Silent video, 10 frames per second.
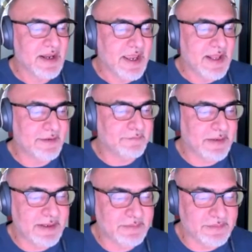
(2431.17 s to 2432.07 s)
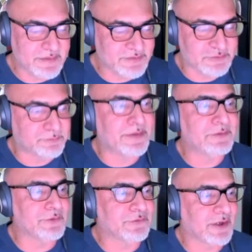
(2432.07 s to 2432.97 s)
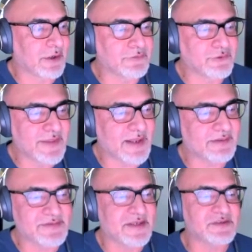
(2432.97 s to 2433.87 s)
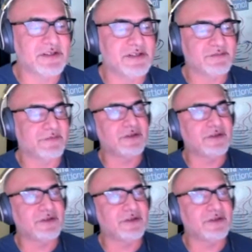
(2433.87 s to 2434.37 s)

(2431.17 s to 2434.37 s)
and just print those out. So that essentially is a very